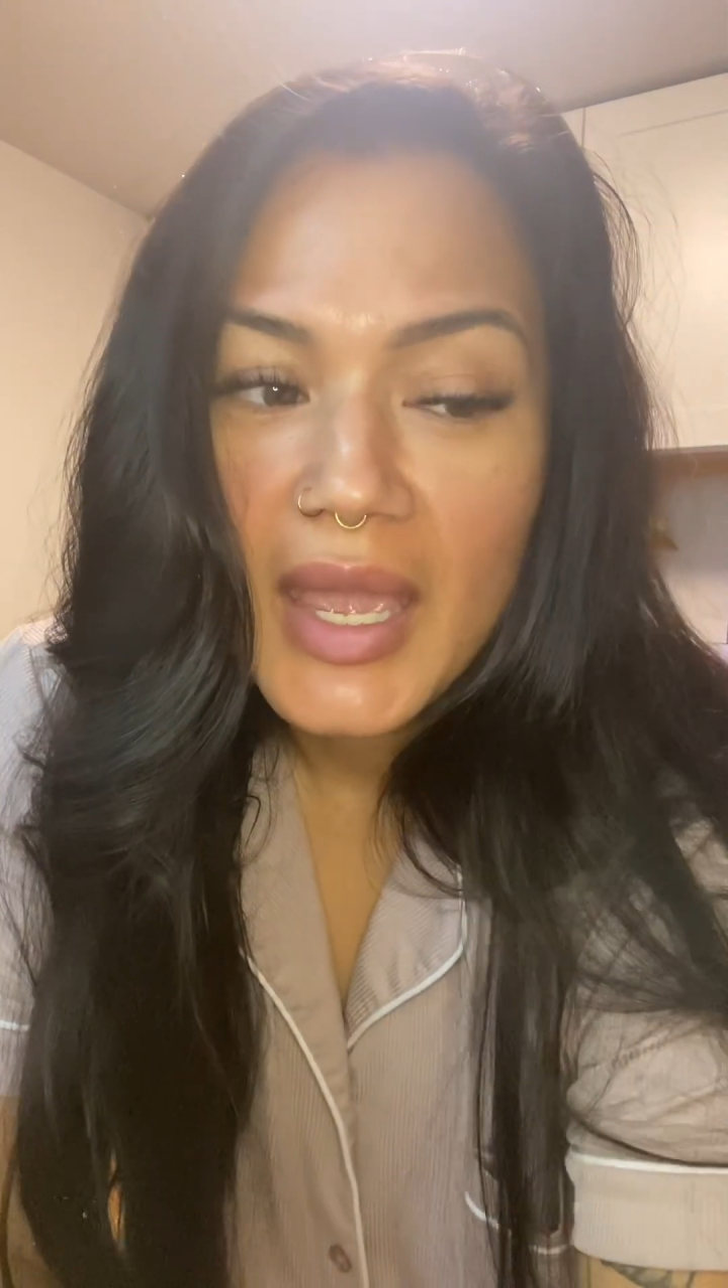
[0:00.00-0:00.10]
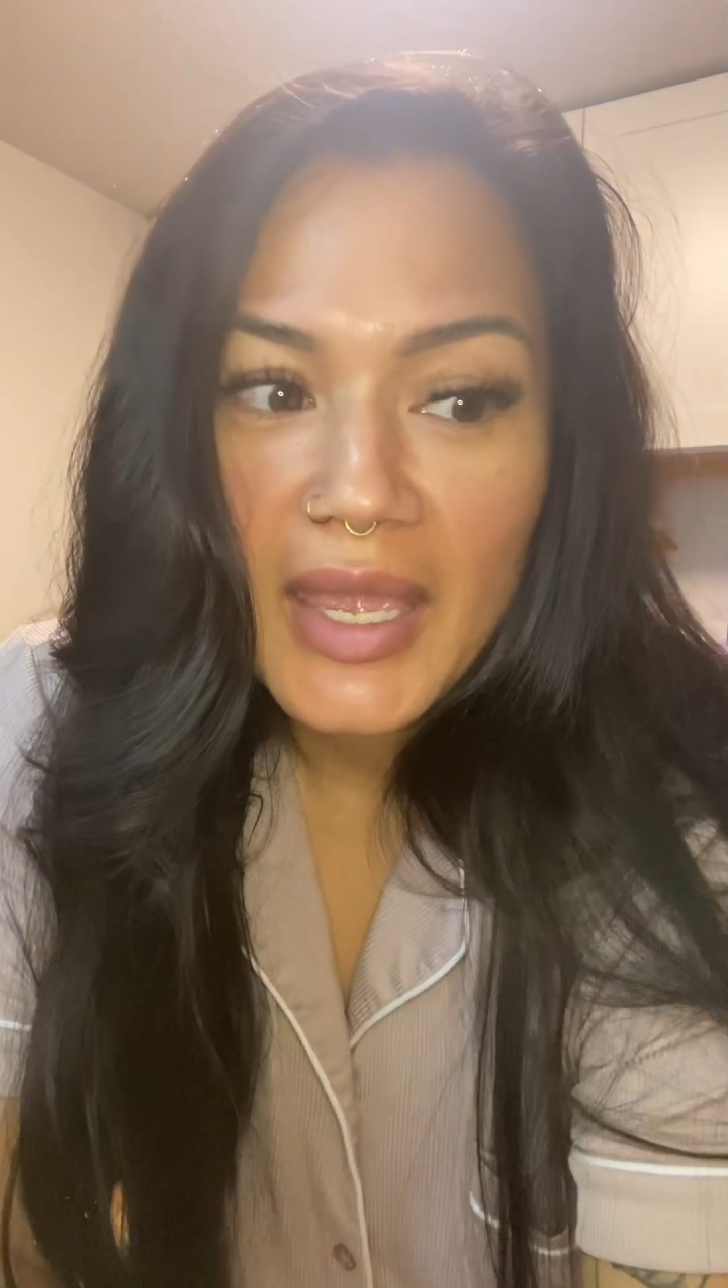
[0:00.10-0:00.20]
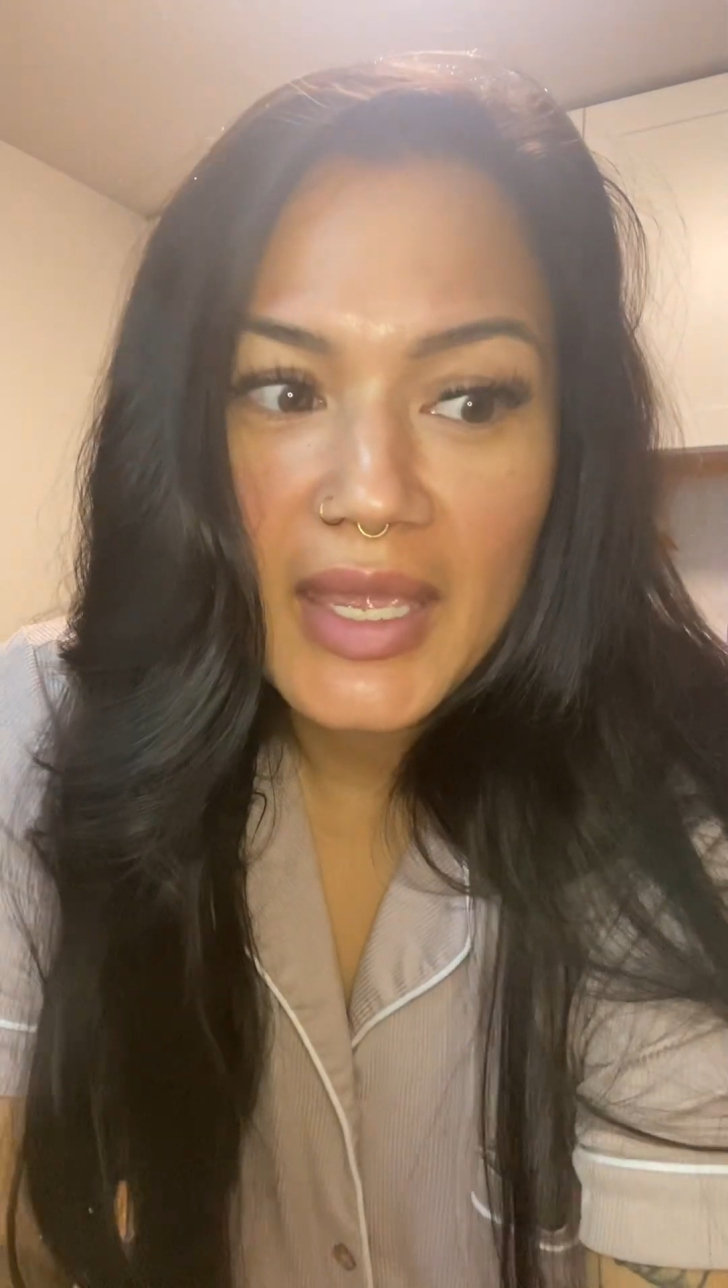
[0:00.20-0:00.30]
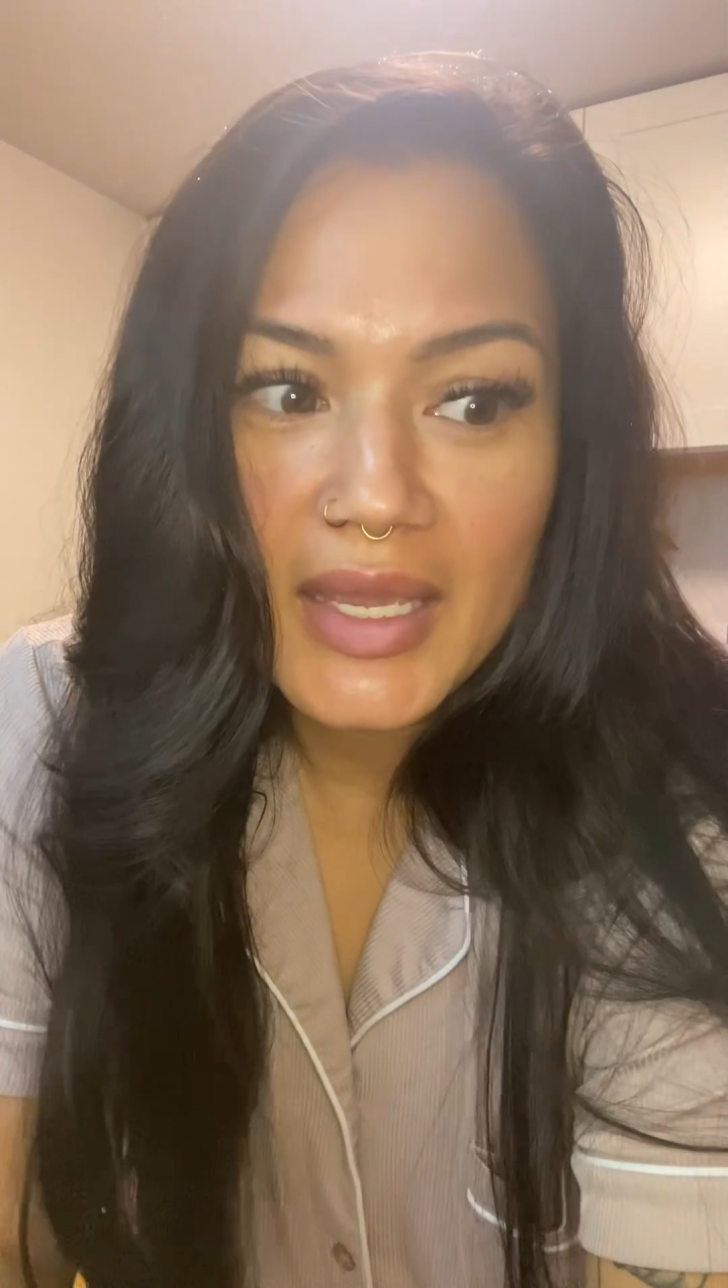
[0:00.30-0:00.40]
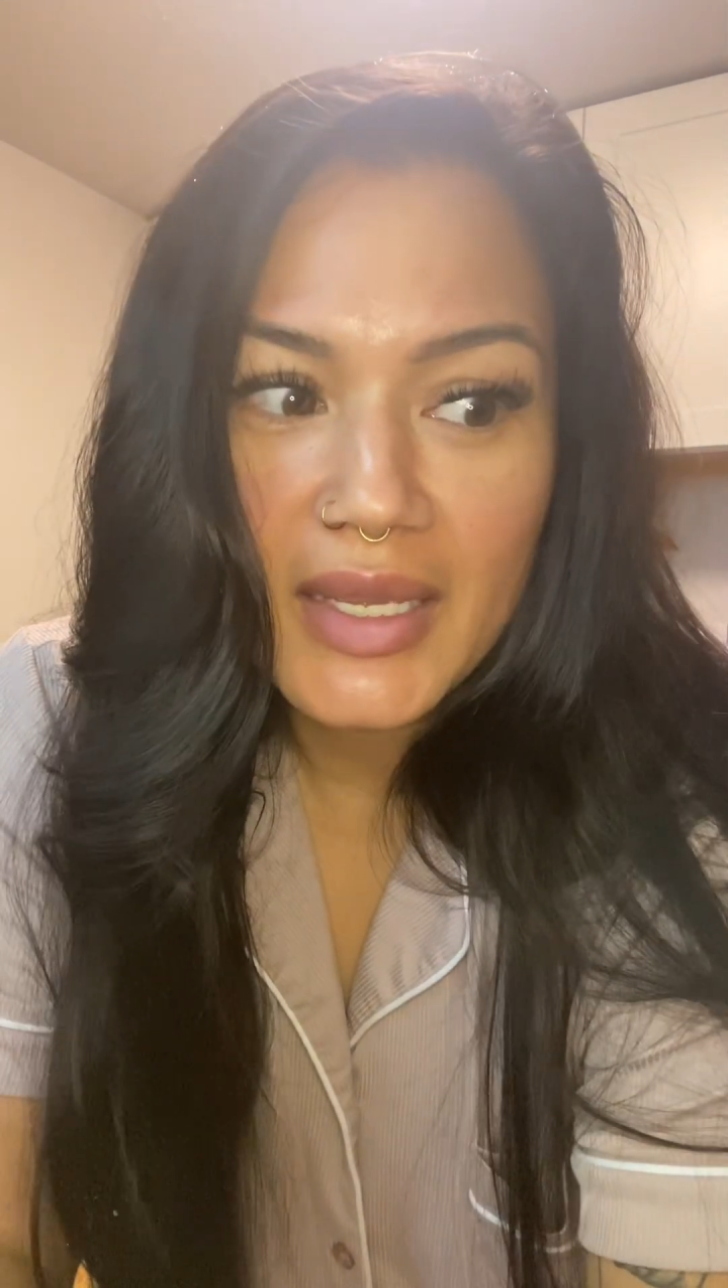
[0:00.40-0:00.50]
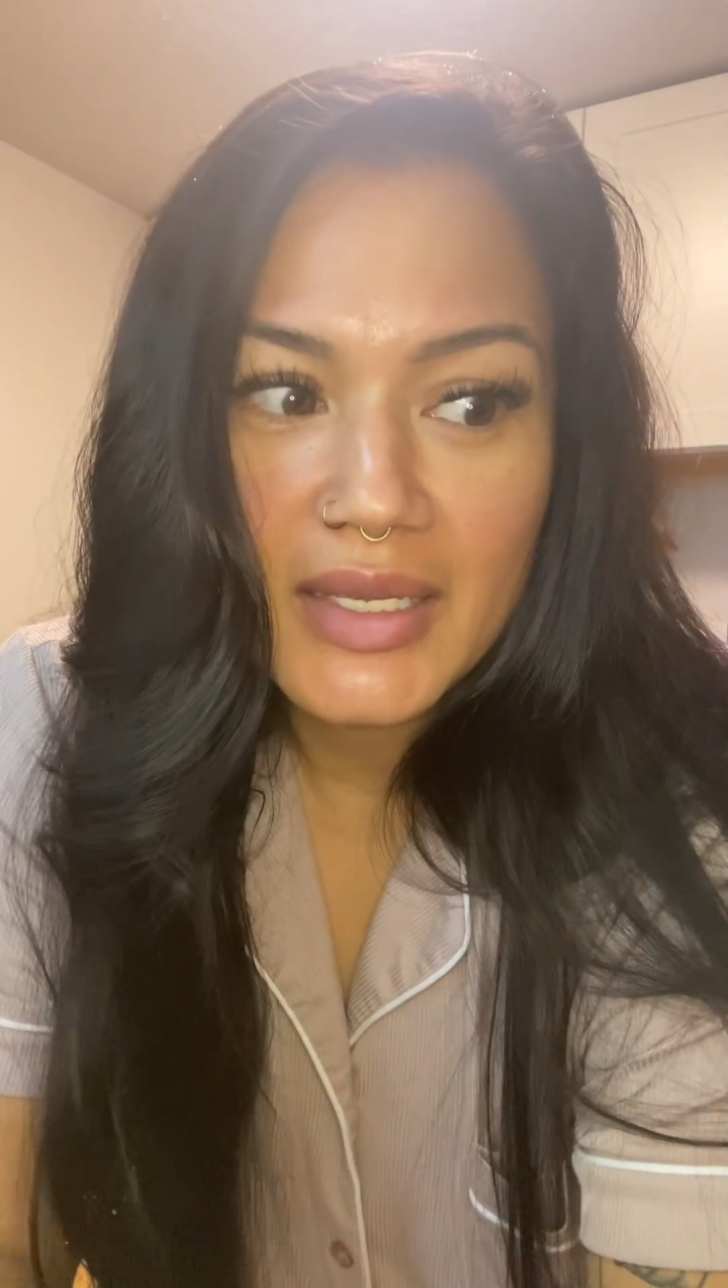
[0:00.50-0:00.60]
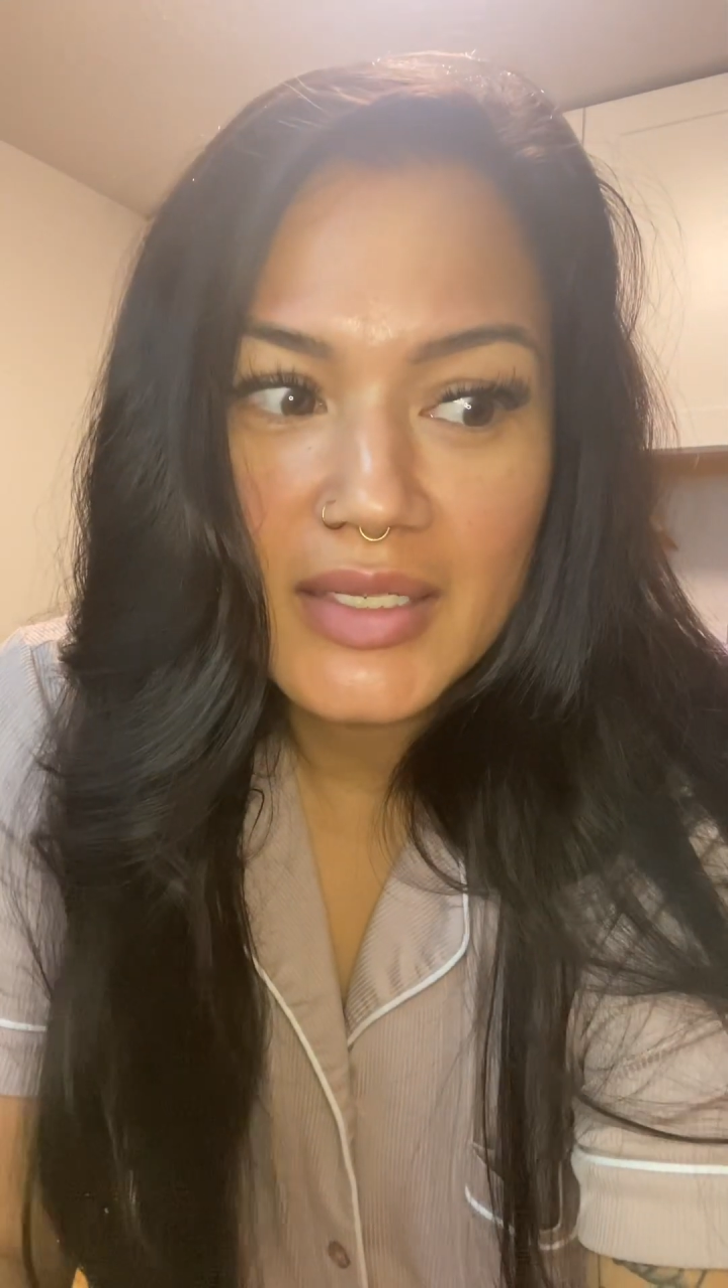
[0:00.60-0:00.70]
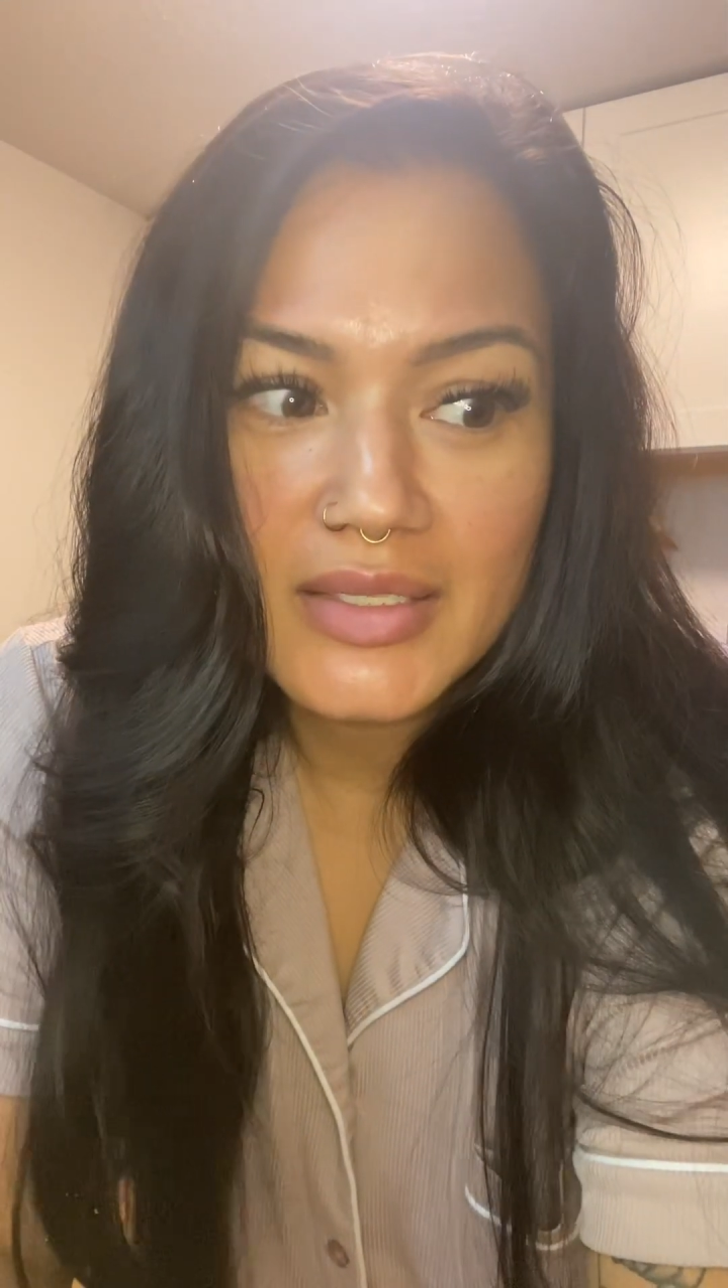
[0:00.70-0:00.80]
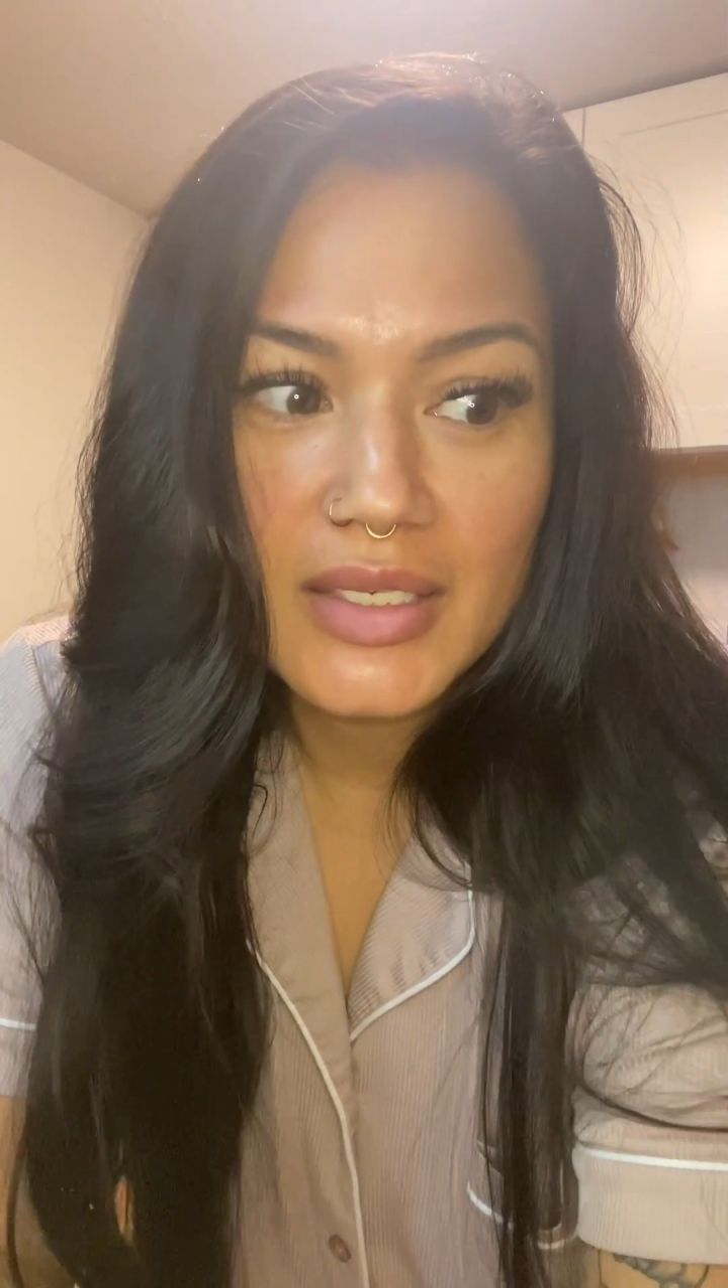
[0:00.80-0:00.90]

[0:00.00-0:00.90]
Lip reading: and